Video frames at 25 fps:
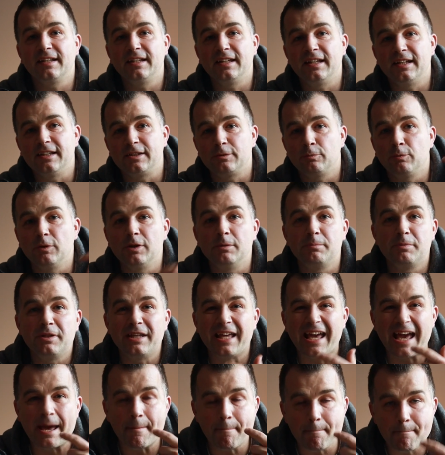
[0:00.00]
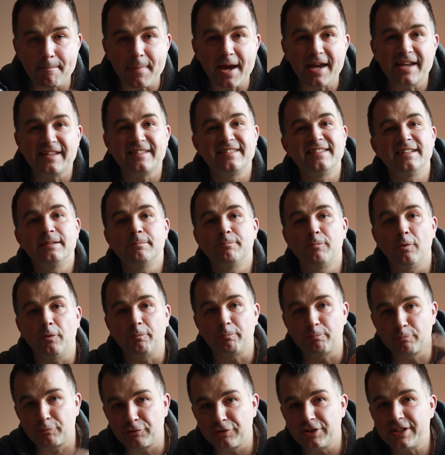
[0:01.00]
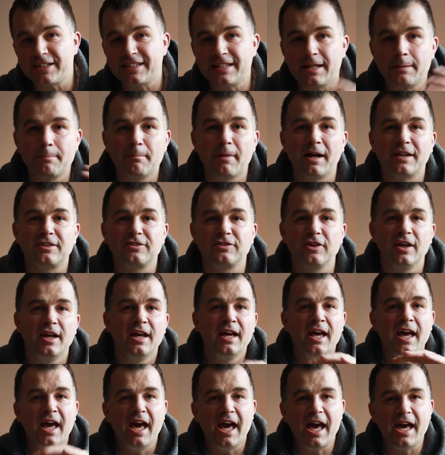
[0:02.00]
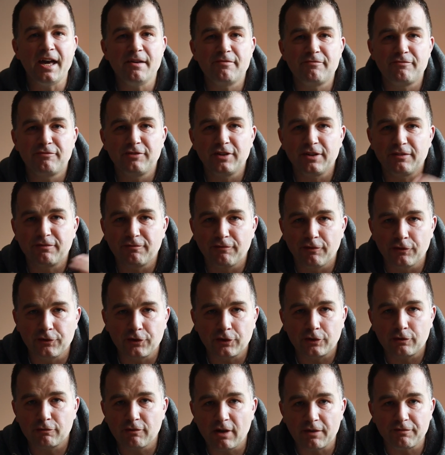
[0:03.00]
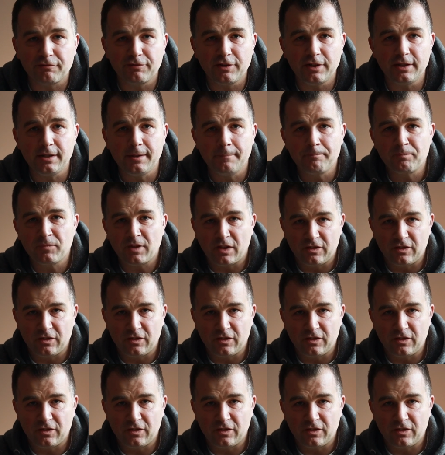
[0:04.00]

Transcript: it will be amazing for pretty much every photography.